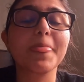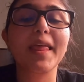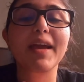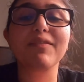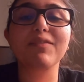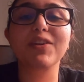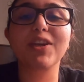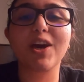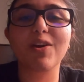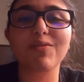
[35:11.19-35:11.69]
I
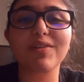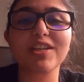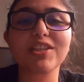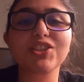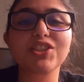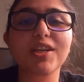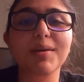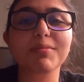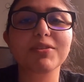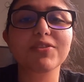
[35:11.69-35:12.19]
have not written
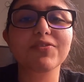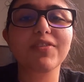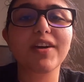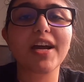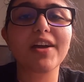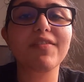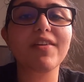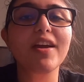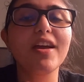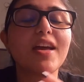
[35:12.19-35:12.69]
chapter
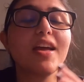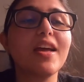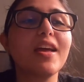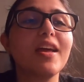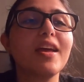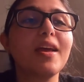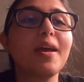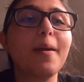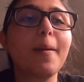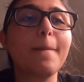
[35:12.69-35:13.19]
5,
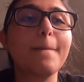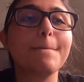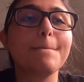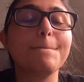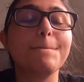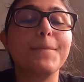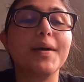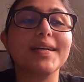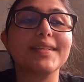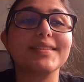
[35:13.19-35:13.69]

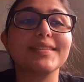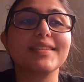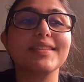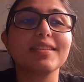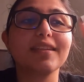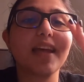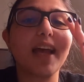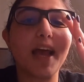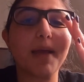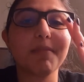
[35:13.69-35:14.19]
but
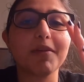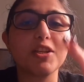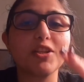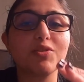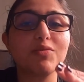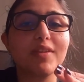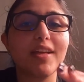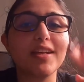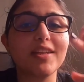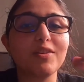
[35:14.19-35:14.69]
I'm gonna
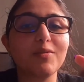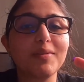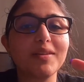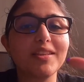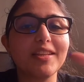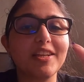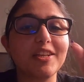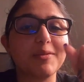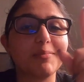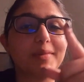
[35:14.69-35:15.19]
do that a little bit
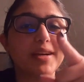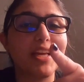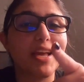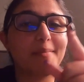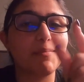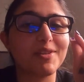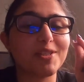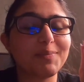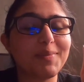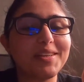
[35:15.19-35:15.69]
later. My
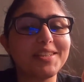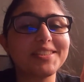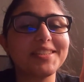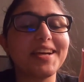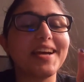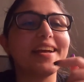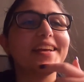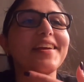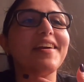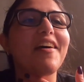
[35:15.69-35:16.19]
camera's about to
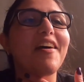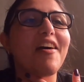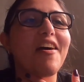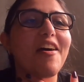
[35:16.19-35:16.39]
die.